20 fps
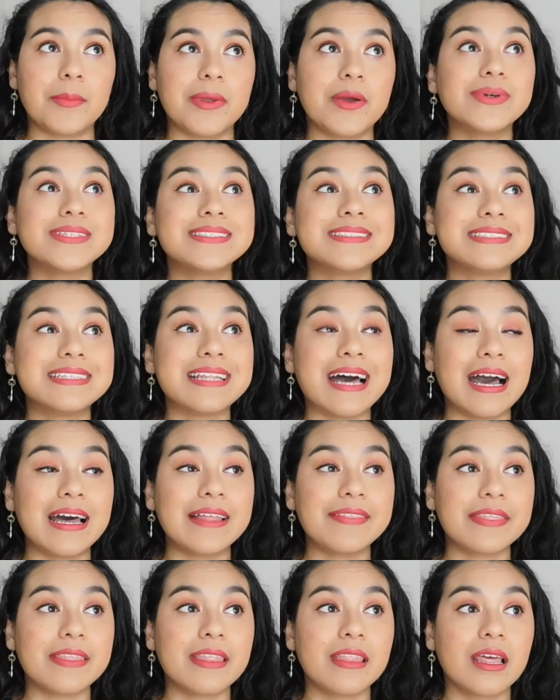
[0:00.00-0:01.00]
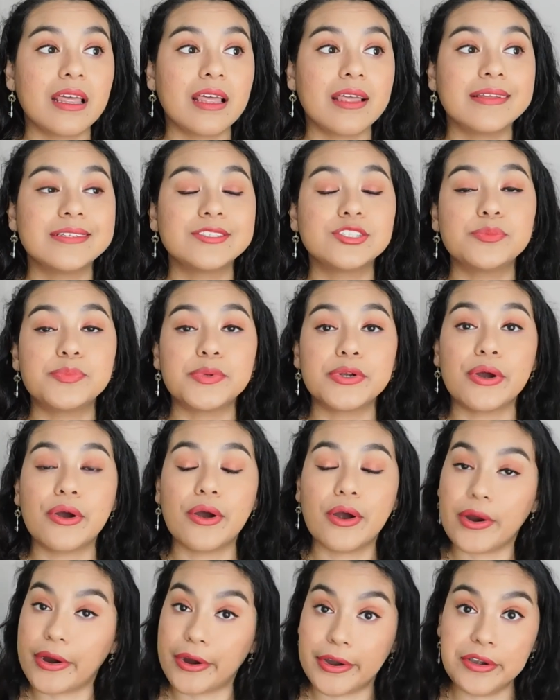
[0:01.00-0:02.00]
It was not super
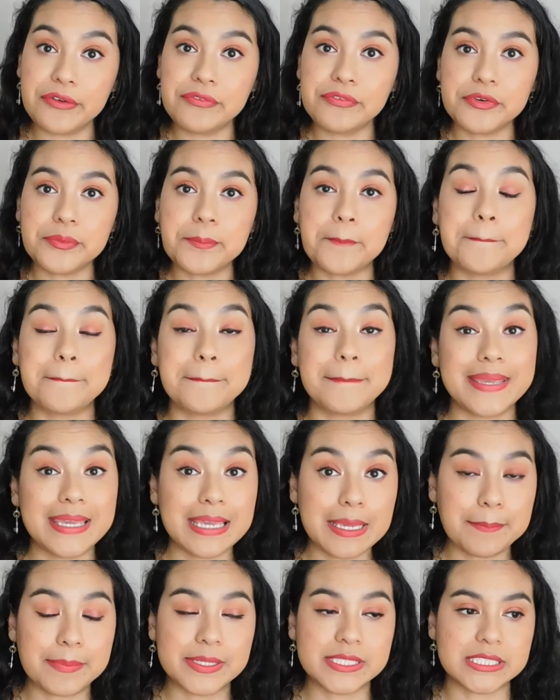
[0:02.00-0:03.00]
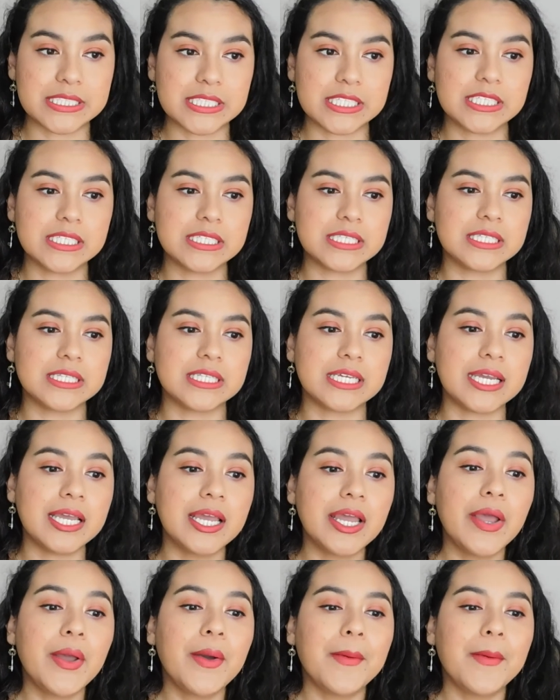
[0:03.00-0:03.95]
hard for me particularly,